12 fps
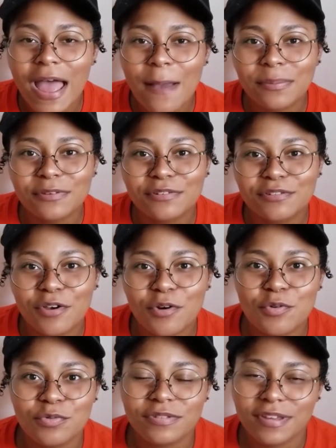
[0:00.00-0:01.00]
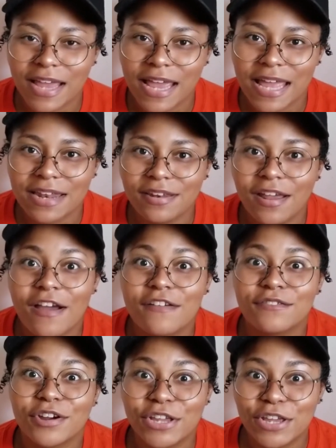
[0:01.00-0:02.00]
Episode 10.
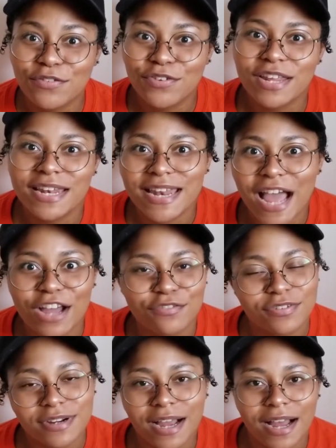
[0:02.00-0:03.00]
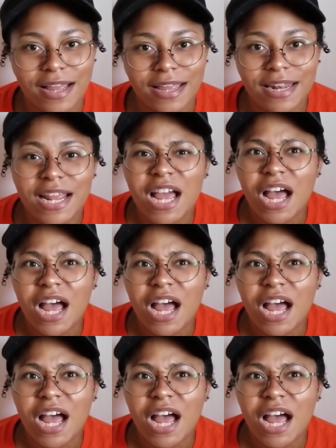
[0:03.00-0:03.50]
Forgiven, not forgotten.